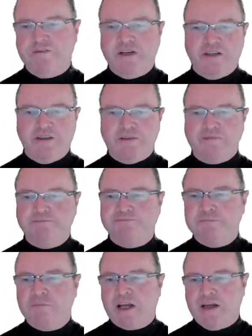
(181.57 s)
value,
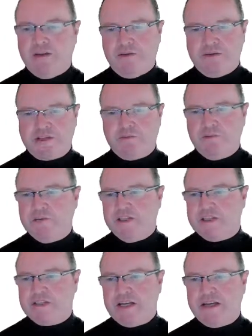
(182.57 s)
and the rest will be
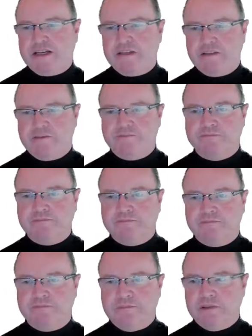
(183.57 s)
static.
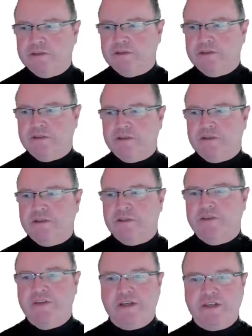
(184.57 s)
And
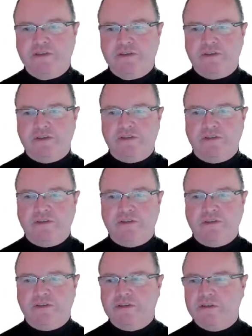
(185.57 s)
that gives us
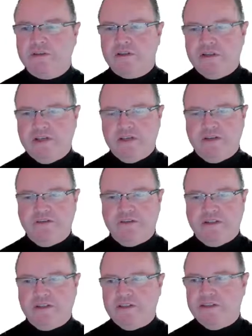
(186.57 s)
a
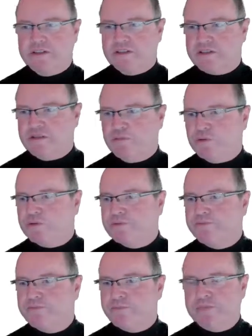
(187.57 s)
fairly simple
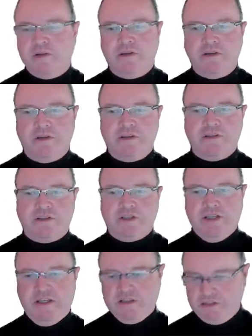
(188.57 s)

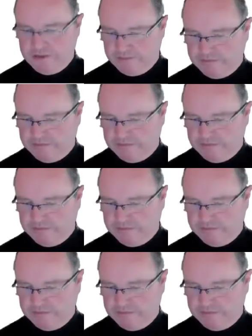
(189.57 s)
sound.